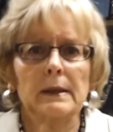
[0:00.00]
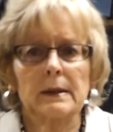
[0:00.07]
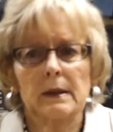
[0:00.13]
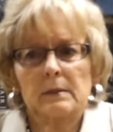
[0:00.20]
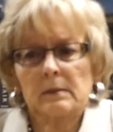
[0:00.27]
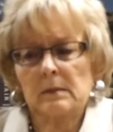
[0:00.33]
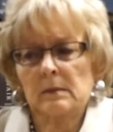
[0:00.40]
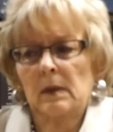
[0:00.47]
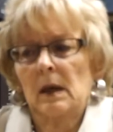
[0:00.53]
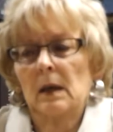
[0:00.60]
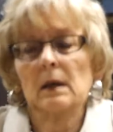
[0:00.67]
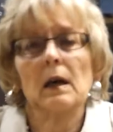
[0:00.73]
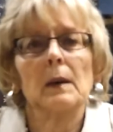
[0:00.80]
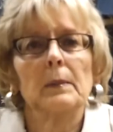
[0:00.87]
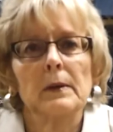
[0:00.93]
not get
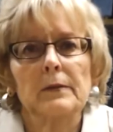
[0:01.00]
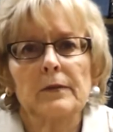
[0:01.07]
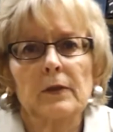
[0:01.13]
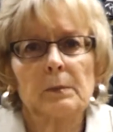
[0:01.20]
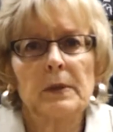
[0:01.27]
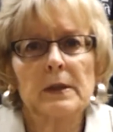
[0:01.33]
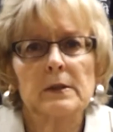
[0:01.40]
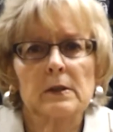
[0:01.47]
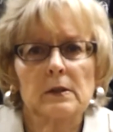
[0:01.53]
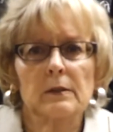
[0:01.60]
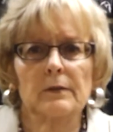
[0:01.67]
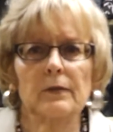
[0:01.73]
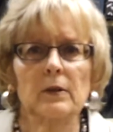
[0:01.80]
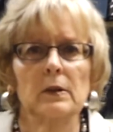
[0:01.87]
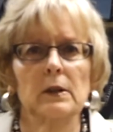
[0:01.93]
hung up on pieces
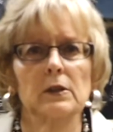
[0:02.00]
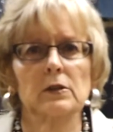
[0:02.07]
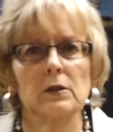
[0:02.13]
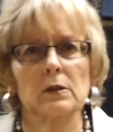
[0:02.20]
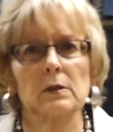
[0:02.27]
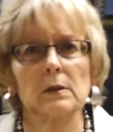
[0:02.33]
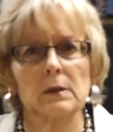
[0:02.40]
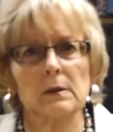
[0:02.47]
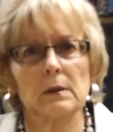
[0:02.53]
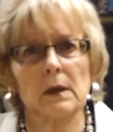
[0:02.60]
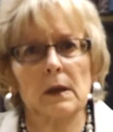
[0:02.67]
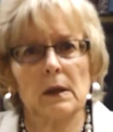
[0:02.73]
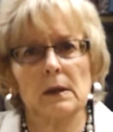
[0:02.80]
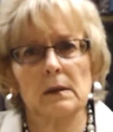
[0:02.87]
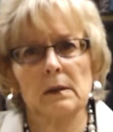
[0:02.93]
of furniture,
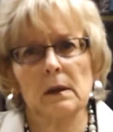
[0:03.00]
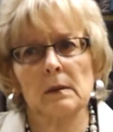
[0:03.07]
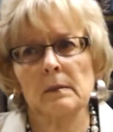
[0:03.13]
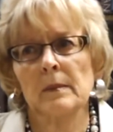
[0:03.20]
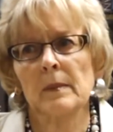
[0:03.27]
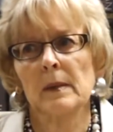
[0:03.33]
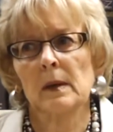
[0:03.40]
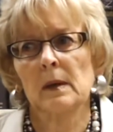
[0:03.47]
and